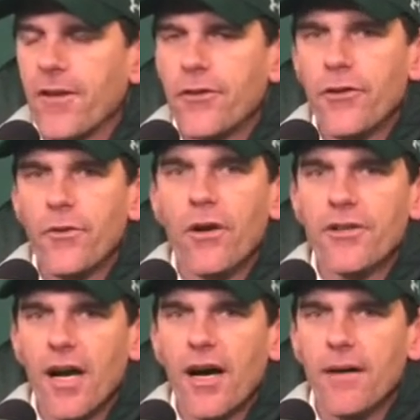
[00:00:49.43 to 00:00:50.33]
to do our
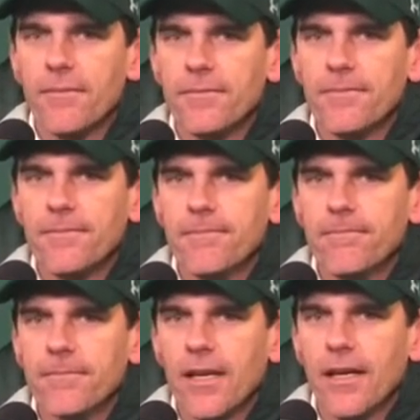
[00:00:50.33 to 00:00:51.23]
job
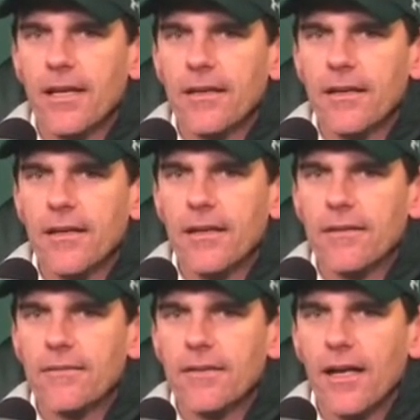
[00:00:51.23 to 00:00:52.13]
and
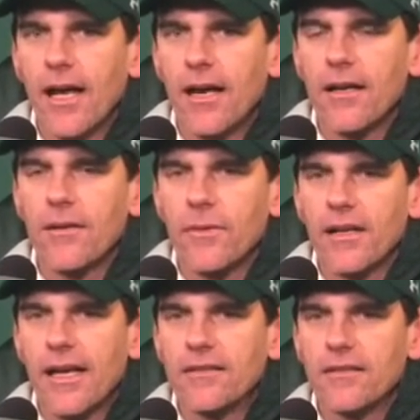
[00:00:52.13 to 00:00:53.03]
uh, to handle it
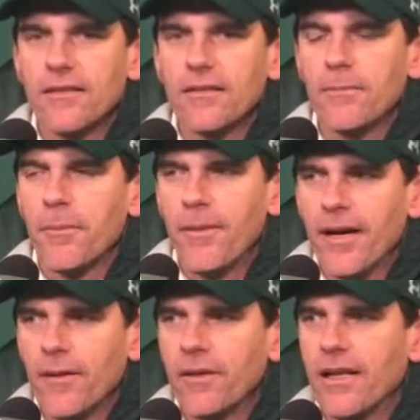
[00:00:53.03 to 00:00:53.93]
with excellence and
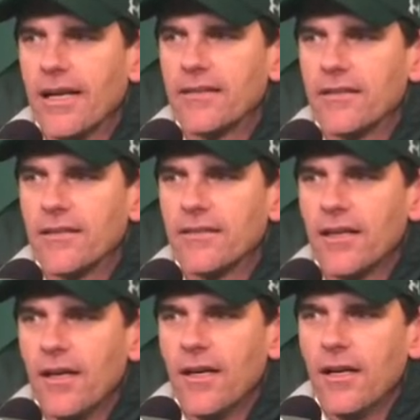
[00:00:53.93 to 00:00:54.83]
prepare with excellence.
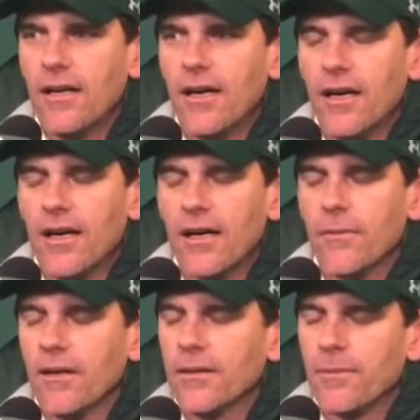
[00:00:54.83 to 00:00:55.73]
Uh, and
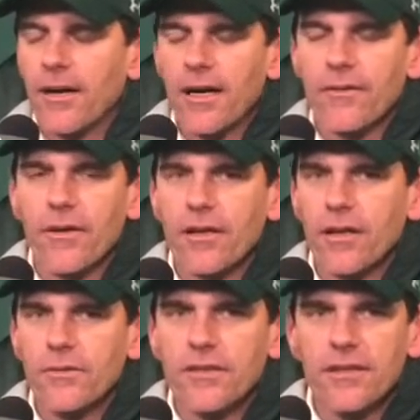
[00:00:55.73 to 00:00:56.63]
really proud of our
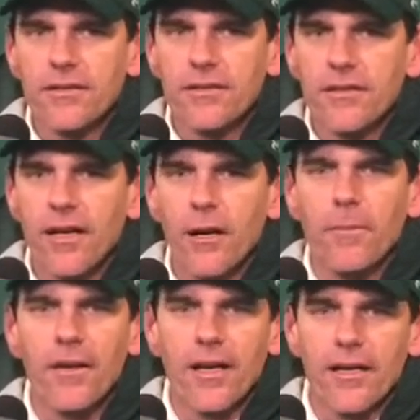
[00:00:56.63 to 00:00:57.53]
coaches and our
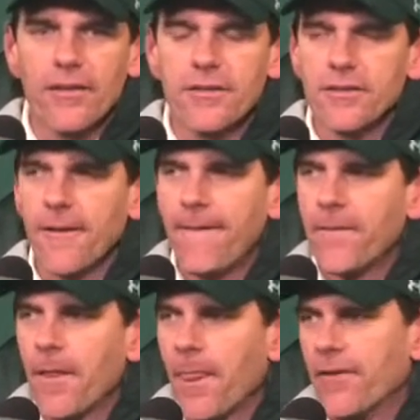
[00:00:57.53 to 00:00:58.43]
players
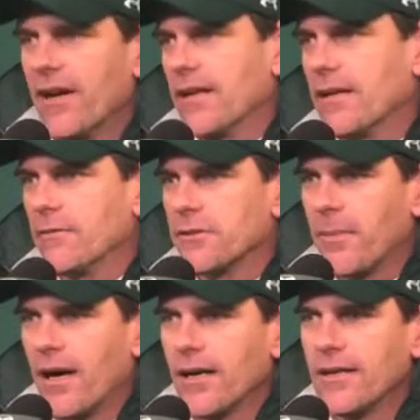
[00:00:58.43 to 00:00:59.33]
of how they
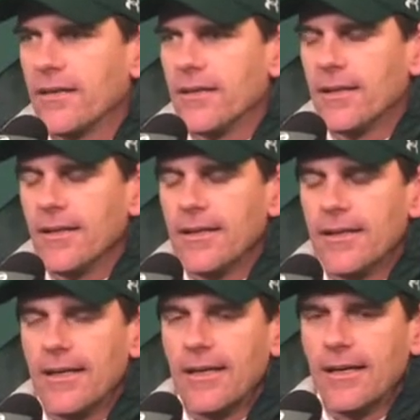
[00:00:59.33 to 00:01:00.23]
responded.
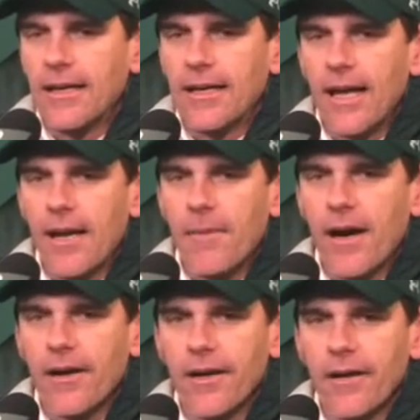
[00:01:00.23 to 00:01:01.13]
Uh, and came
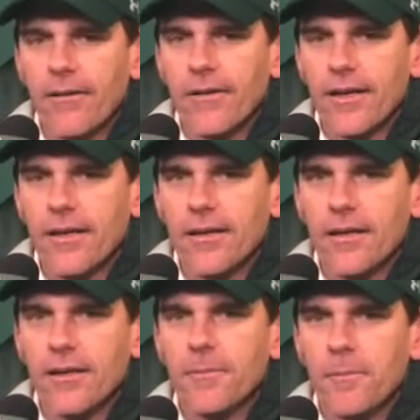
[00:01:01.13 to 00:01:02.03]
out here and
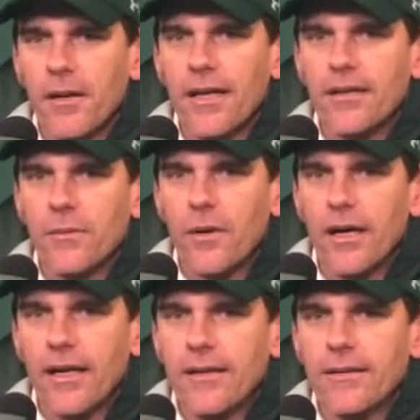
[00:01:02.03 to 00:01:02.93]
uh, played the
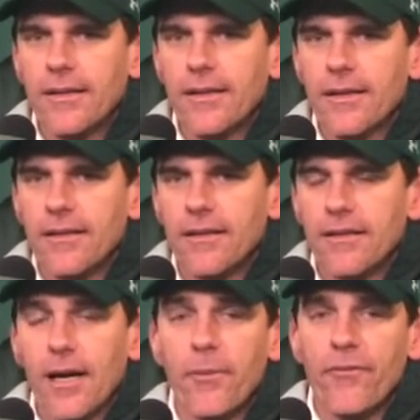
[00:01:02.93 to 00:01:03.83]
way, the
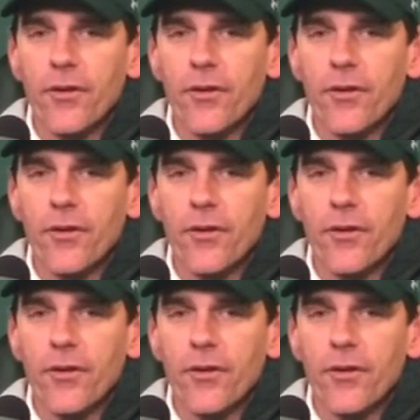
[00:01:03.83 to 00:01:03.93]
type of